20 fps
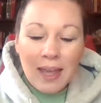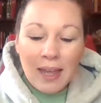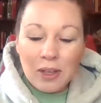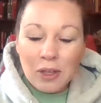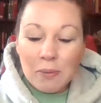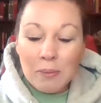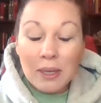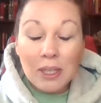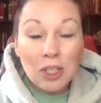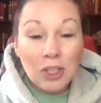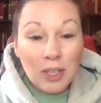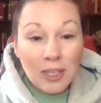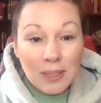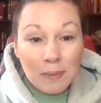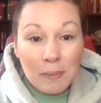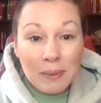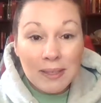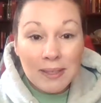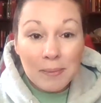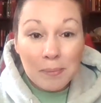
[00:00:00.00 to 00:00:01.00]
And you might
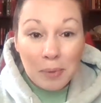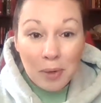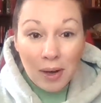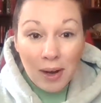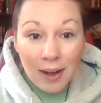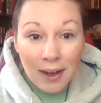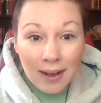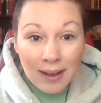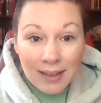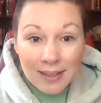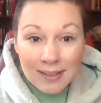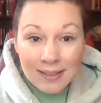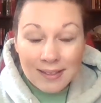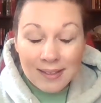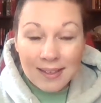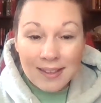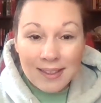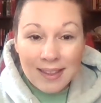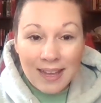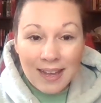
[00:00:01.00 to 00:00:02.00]
just be
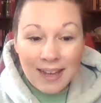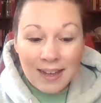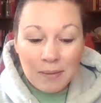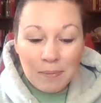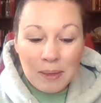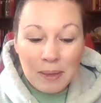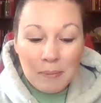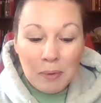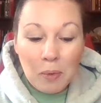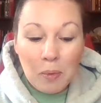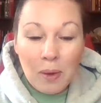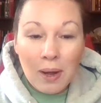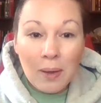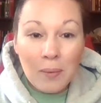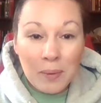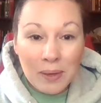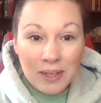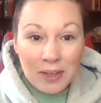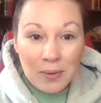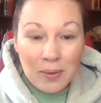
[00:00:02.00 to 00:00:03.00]
surprised that people
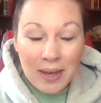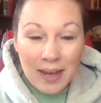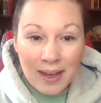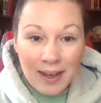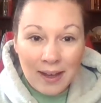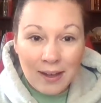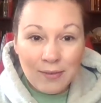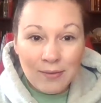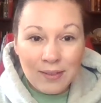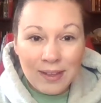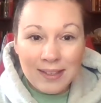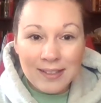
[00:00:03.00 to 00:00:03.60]
want what you have.